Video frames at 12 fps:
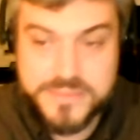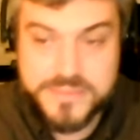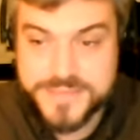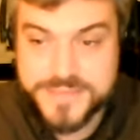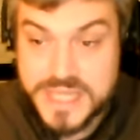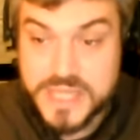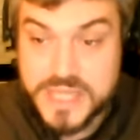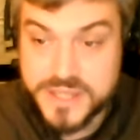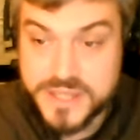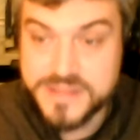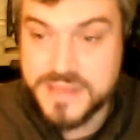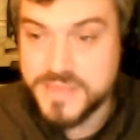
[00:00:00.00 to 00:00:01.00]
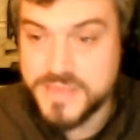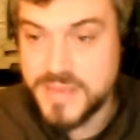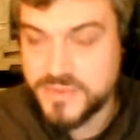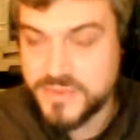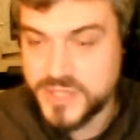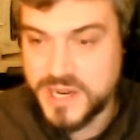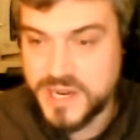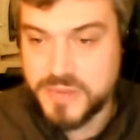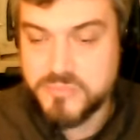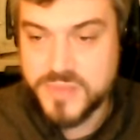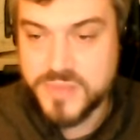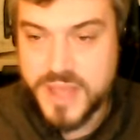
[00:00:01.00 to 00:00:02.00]
legally the same type of share
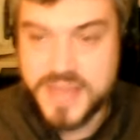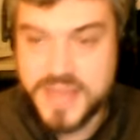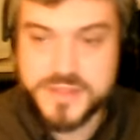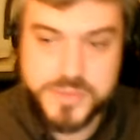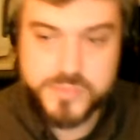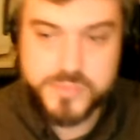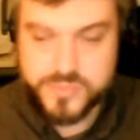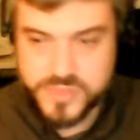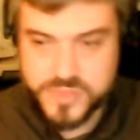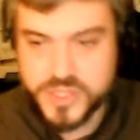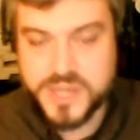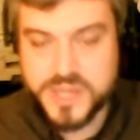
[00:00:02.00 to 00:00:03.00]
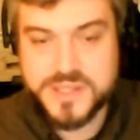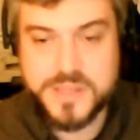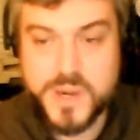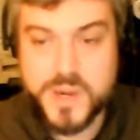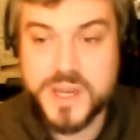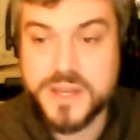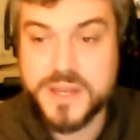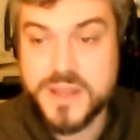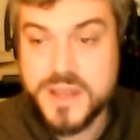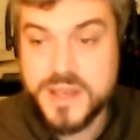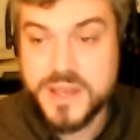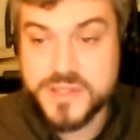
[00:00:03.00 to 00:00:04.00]
as a share at City Market.
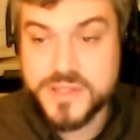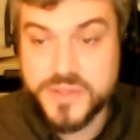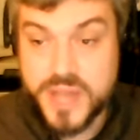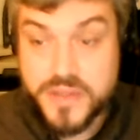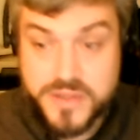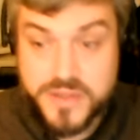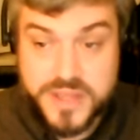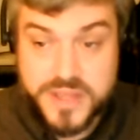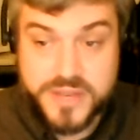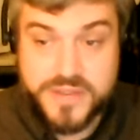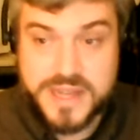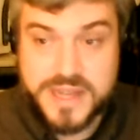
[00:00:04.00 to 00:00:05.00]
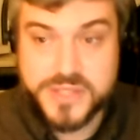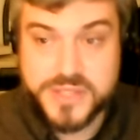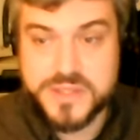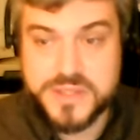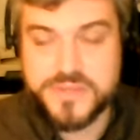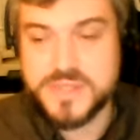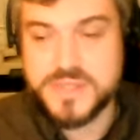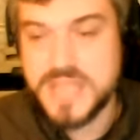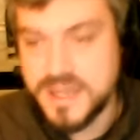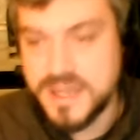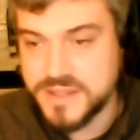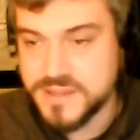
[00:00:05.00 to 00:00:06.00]
And so the other thing financially is that for
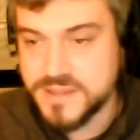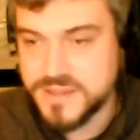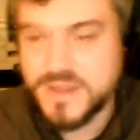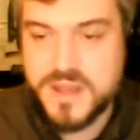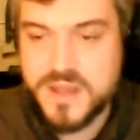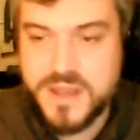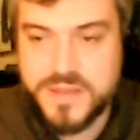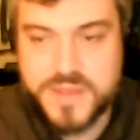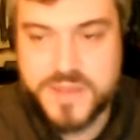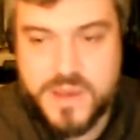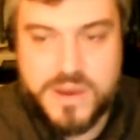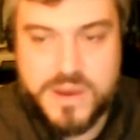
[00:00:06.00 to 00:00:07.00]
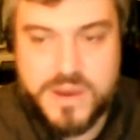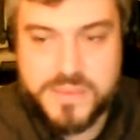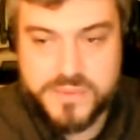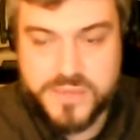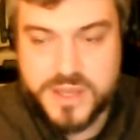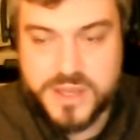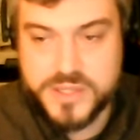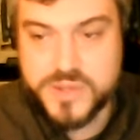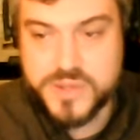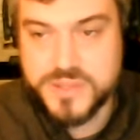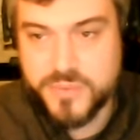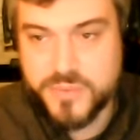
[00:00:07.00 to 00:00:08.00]
tenants, if the co-op
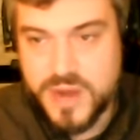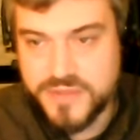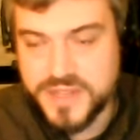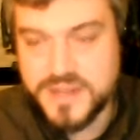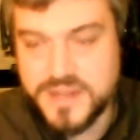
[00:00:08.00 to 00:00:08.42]
turns a profit,